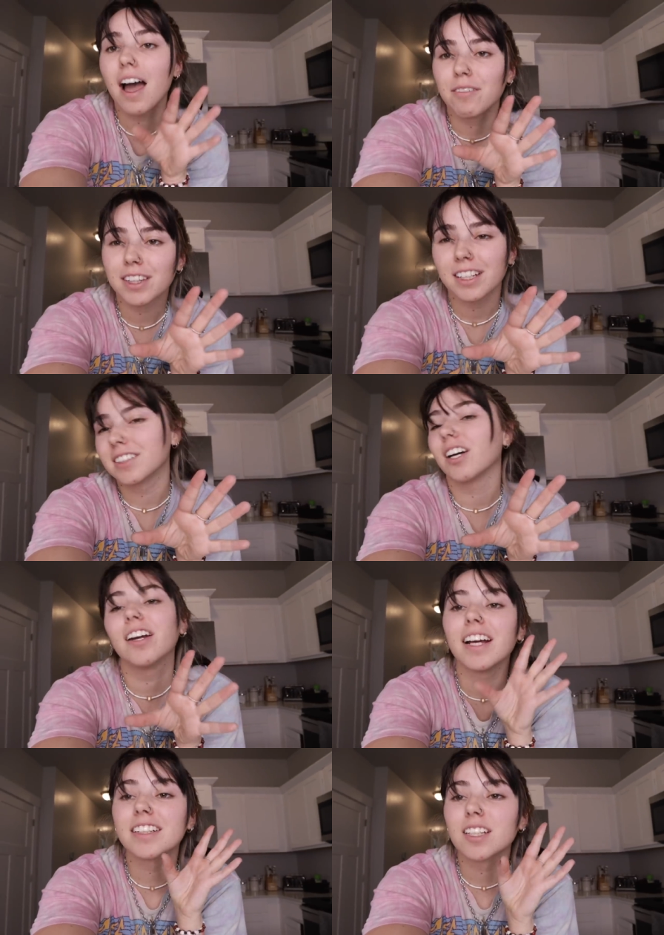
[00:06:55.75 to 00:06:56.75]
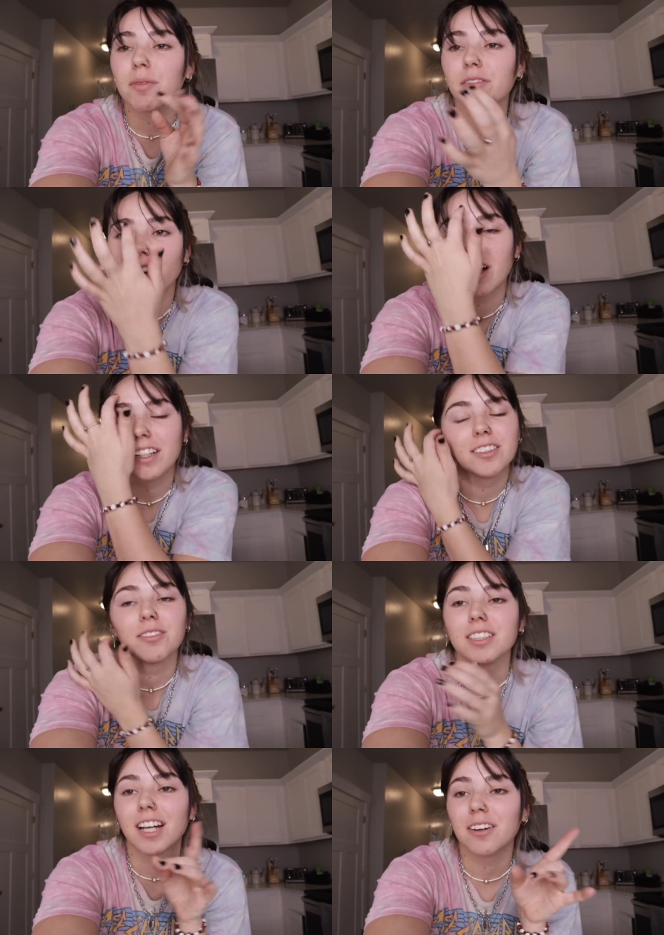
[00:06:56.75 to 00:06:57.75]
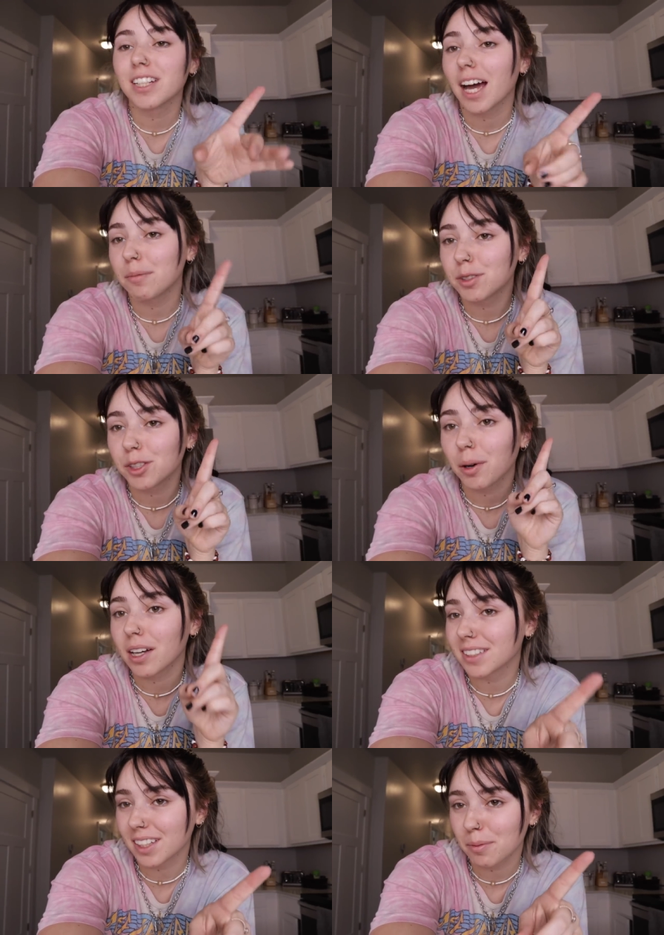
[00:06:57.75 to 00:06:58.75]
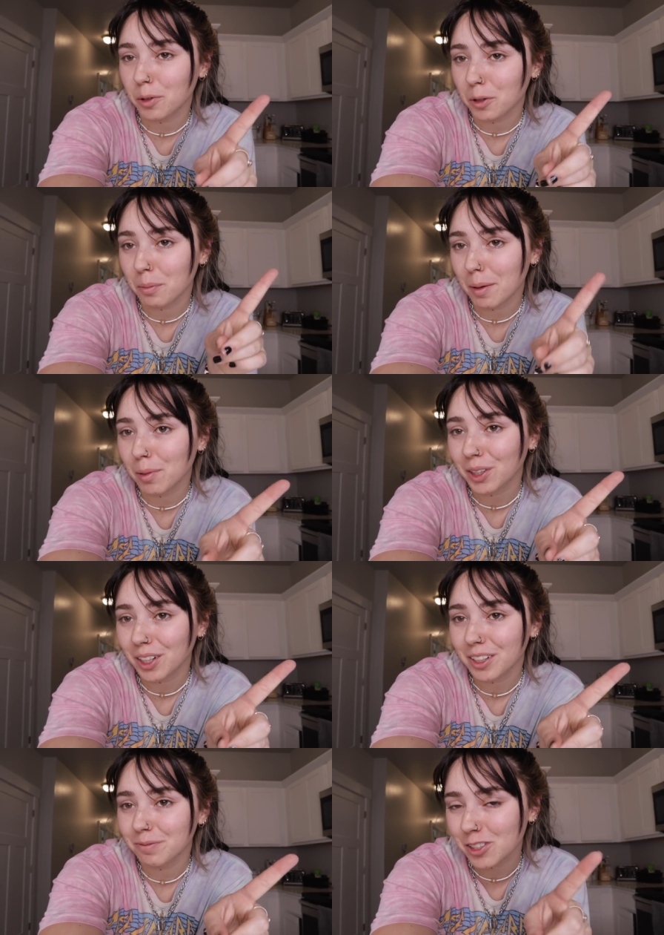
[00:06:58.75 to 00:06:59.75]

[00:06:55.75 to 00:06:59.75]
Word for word: Everything is done except the fries, so it is now time to assemble my burger.